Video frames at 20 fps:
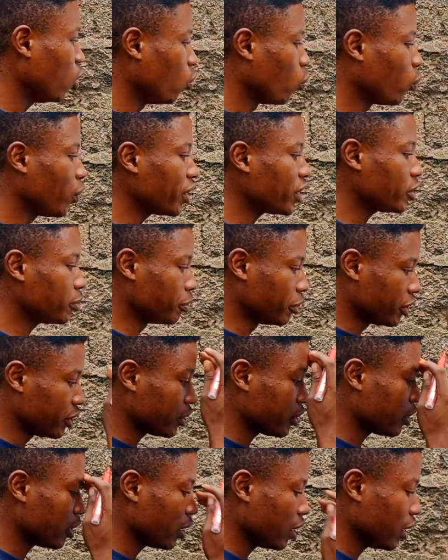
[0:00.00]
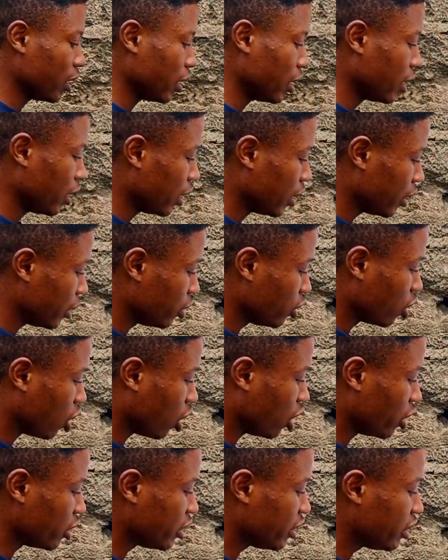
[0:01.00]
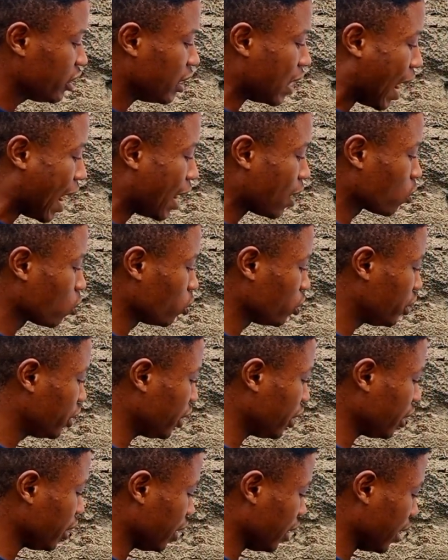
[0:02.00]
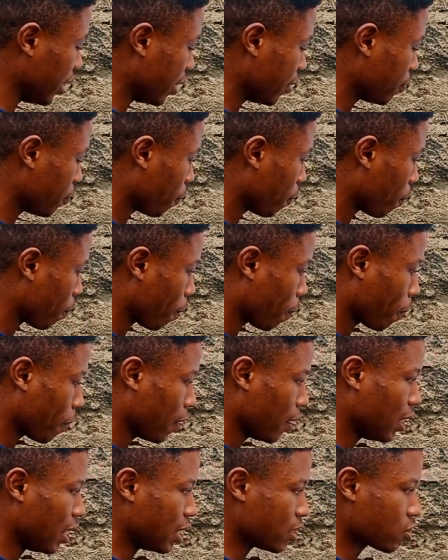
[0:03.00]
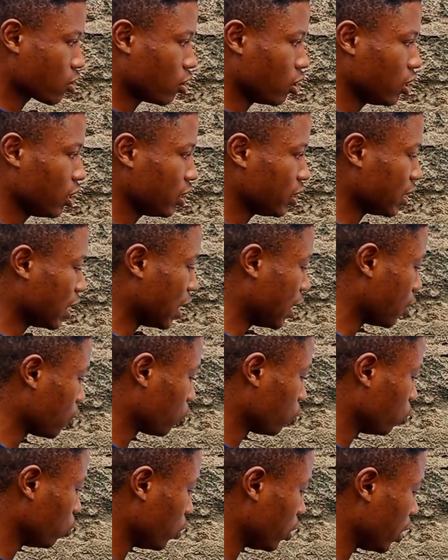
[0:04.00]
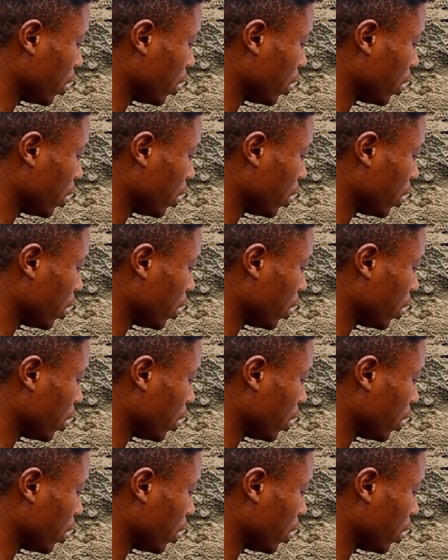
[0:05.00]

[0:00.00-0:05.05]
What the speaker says: Which means your angle D here, let's call it angle